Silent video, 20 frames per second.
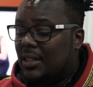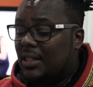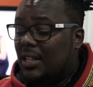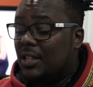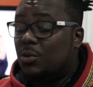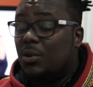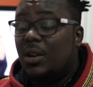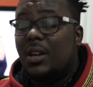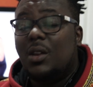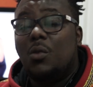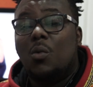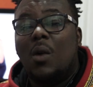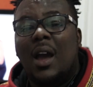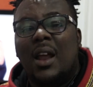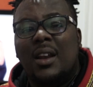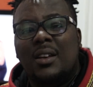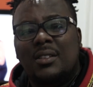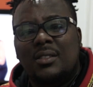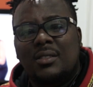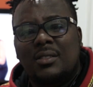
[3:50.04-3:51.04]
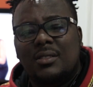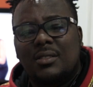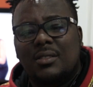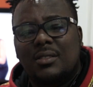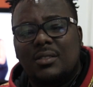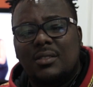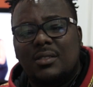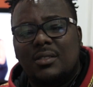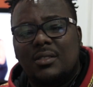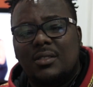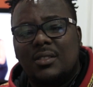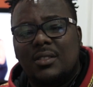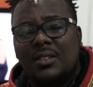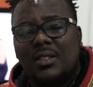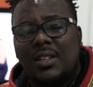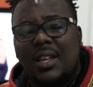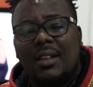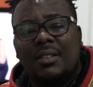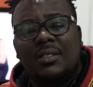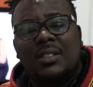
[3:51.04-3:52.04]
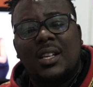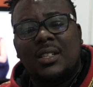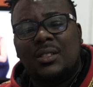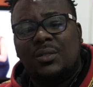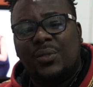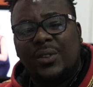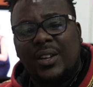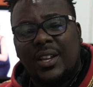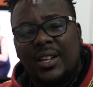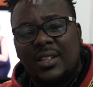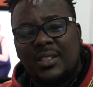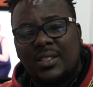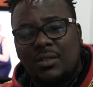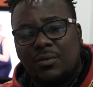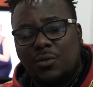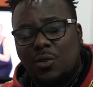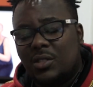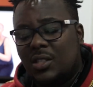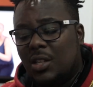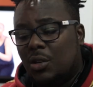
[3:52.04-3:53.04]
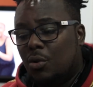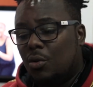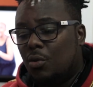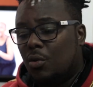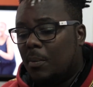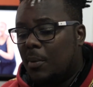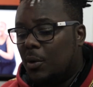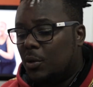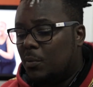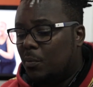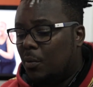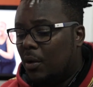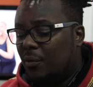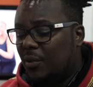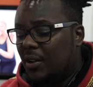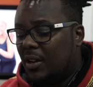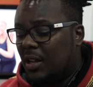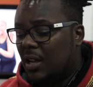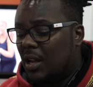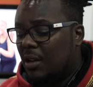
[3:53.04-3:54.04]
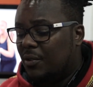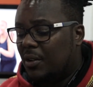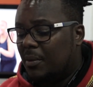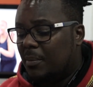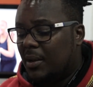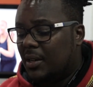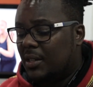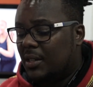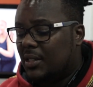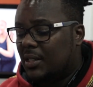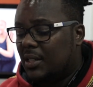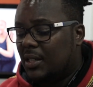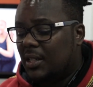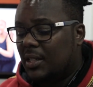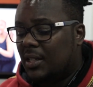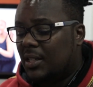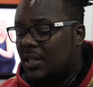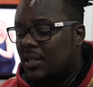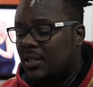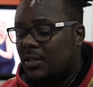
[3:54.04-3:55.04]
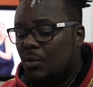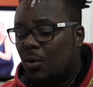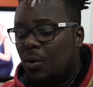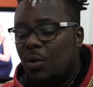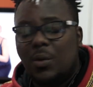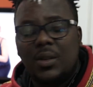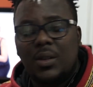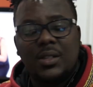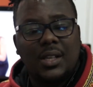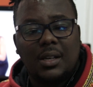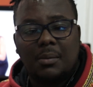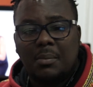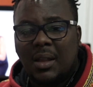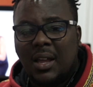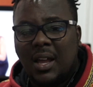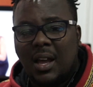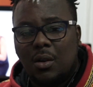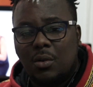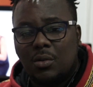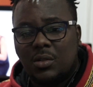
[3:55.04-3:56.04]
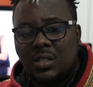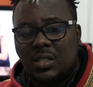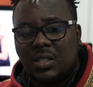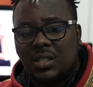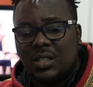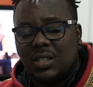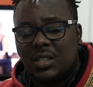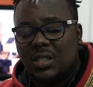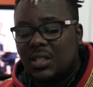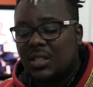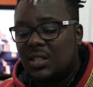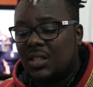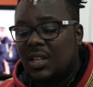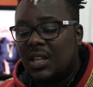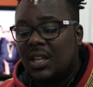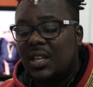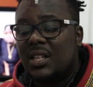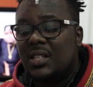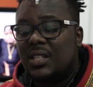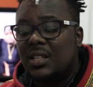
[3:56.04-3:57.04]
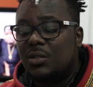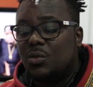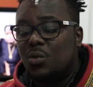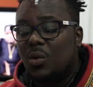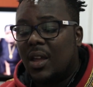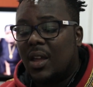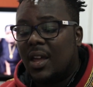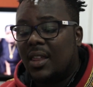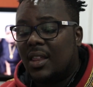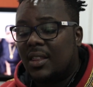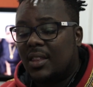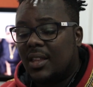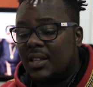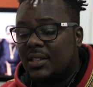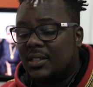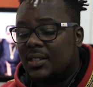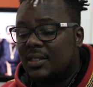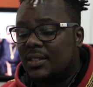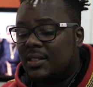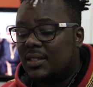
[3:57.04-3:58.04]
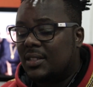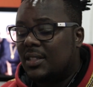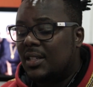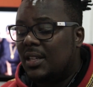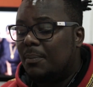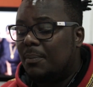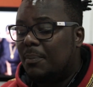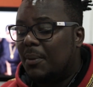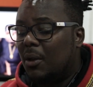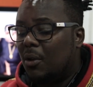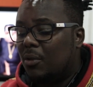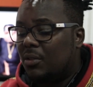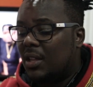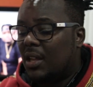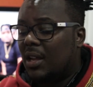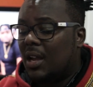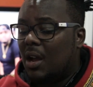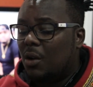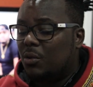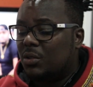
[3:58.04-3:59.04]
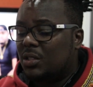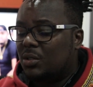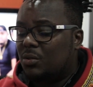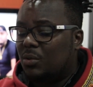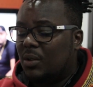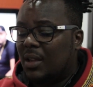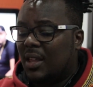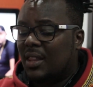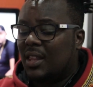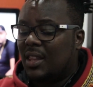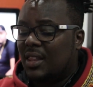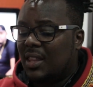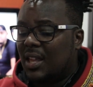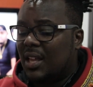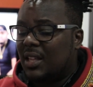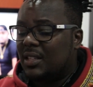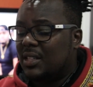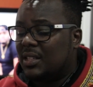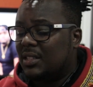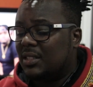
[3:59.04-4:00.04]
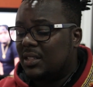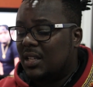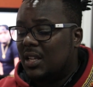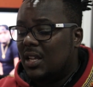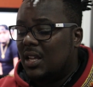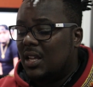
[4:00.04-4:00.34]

There's already one. They are just friends. Of course, they don't know about boyfriend and girlfriend, but he's always at my house. They're eating together. They're sleeping on the couch together. They're just